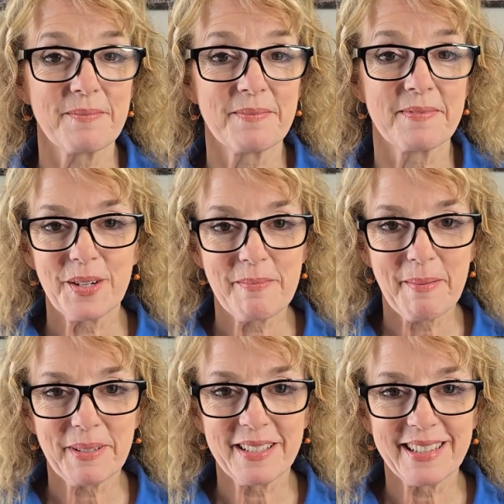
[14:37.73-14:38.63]
So
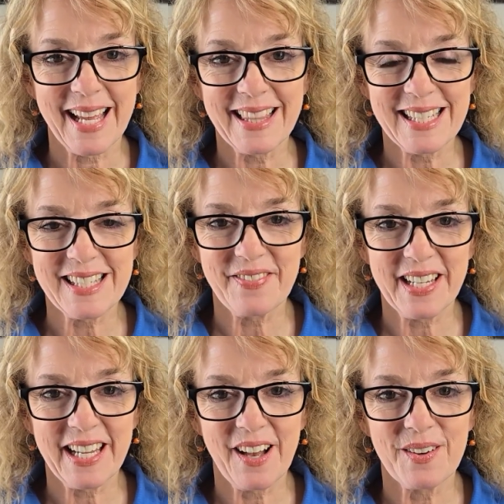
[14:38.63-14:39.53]
remember, like this
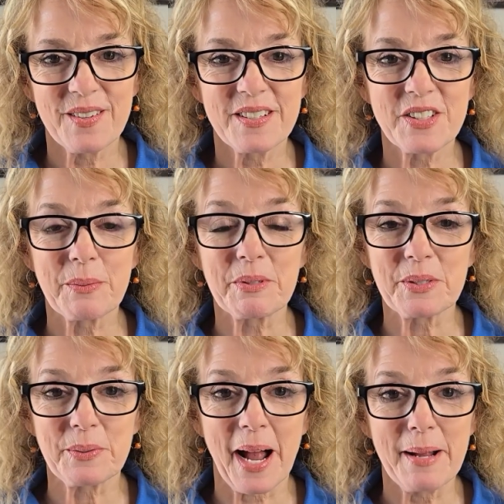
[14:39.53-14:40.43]
video,
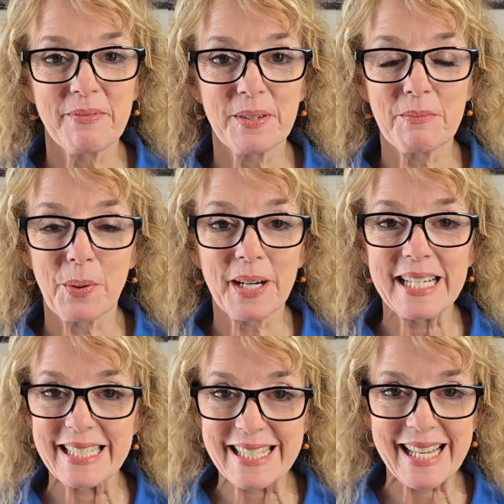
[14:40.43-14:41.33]
subscribe for more
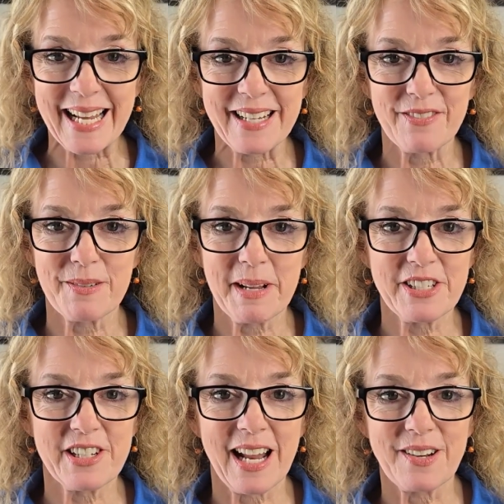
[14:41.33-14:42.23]
inside
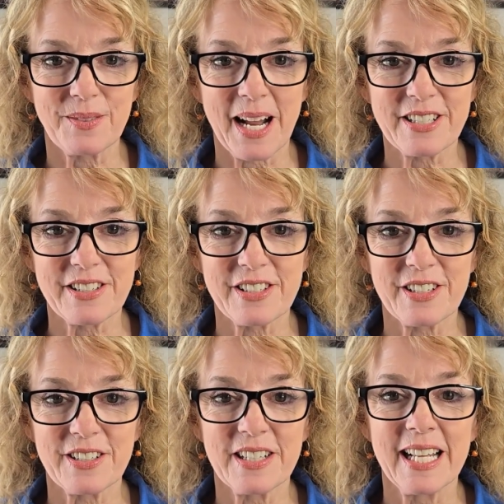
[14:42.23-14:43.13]
information on
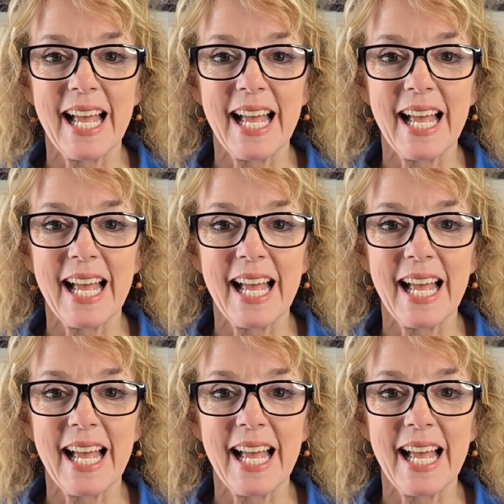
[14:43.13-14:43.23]
Rochester,